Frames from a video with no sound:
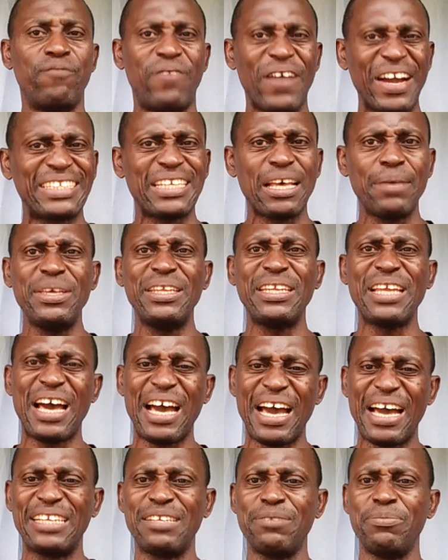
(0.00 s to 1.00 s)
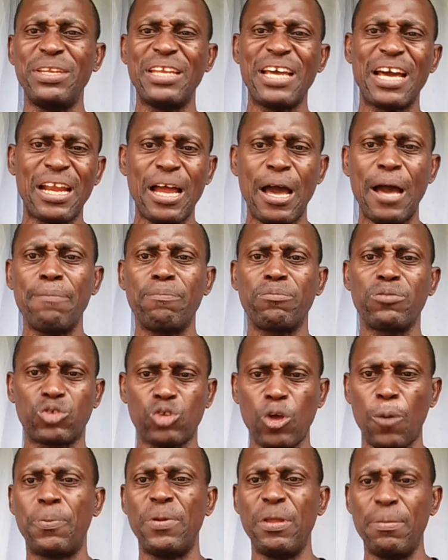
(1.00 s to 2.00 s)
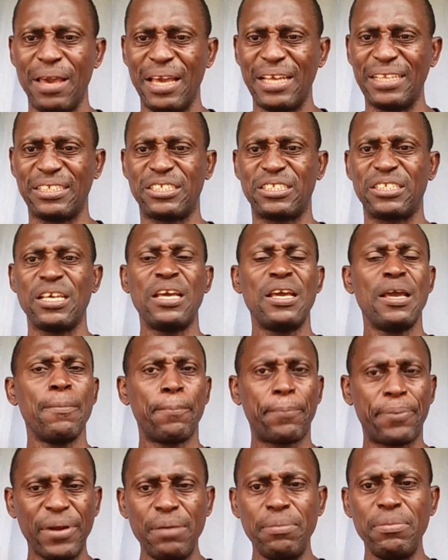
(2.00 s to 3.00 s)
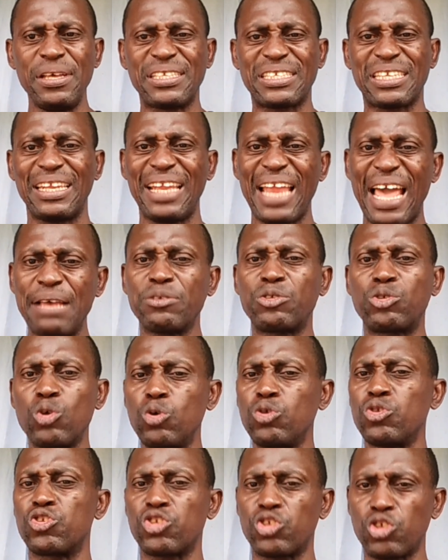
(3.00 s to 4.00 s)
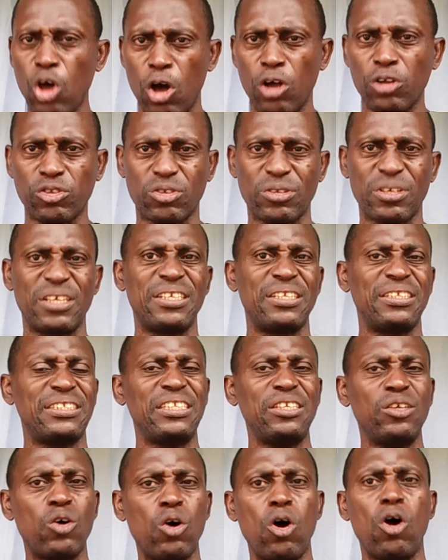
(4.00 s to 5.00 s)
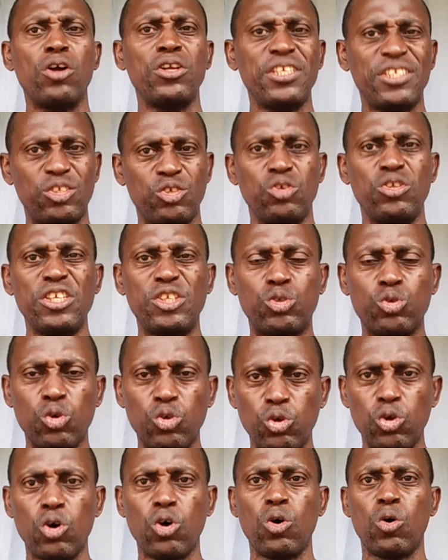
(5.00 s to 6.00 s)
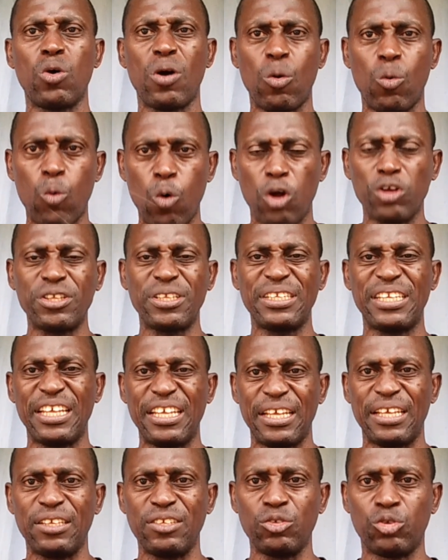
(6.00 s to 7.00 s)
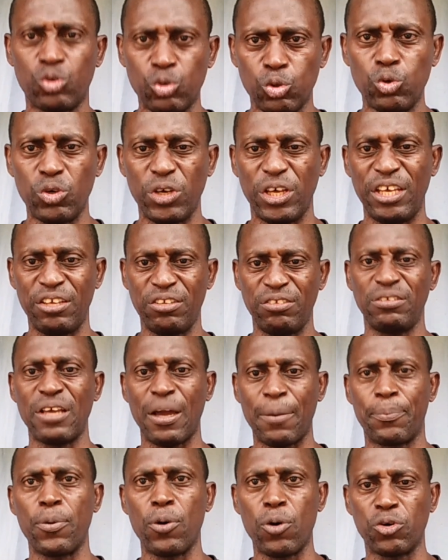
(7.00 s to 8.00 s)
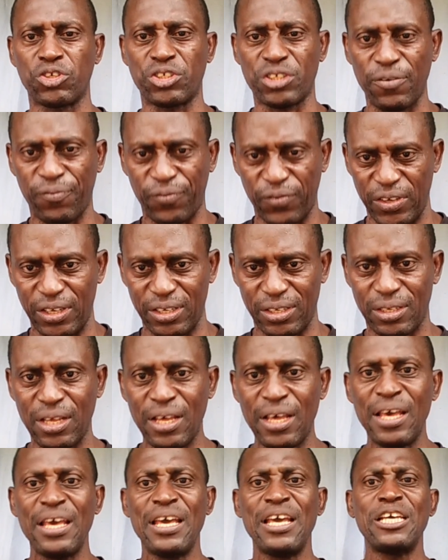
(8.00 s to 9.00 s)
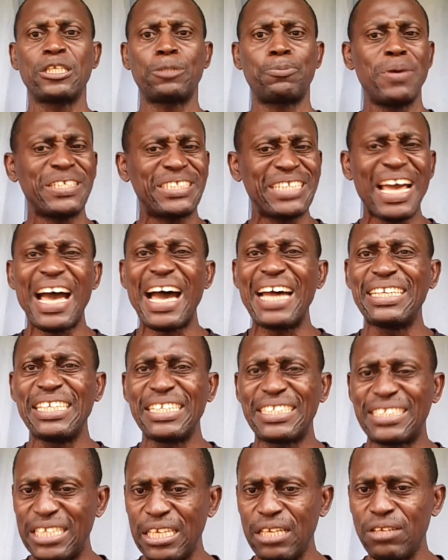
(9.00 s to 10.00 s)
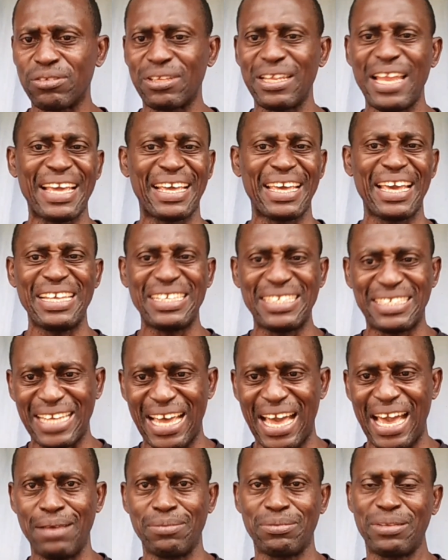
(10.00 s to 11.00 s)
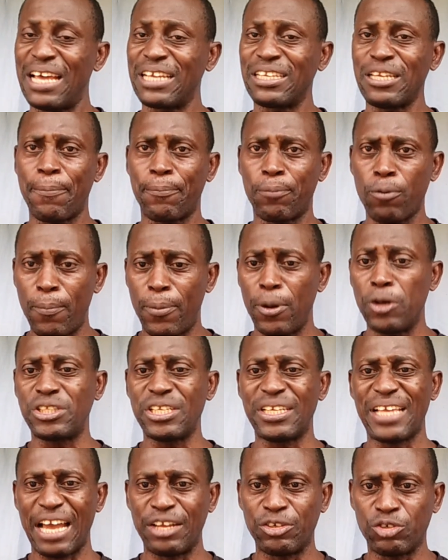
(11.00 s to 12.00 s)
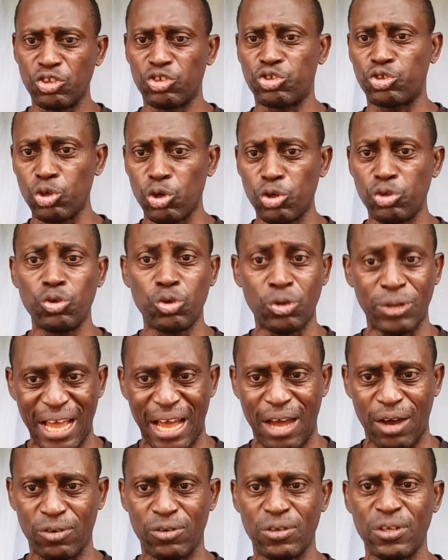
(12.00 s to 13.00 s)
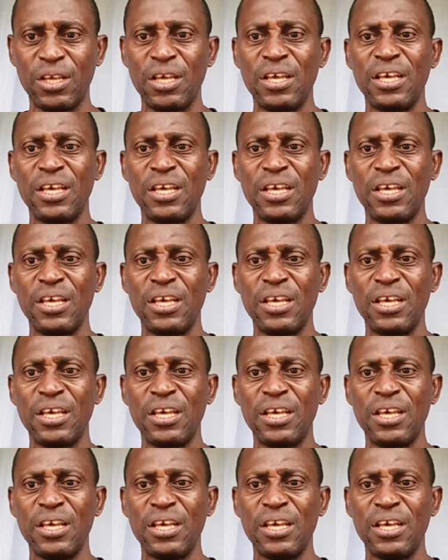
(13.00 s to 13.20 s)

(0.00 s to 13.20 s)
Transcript: Vitamin and mineral supplements, premix, limestone, salt. All this you need to know what they do in your poultry feed. Special additives like enzymes, like the probiotic I just showed you now.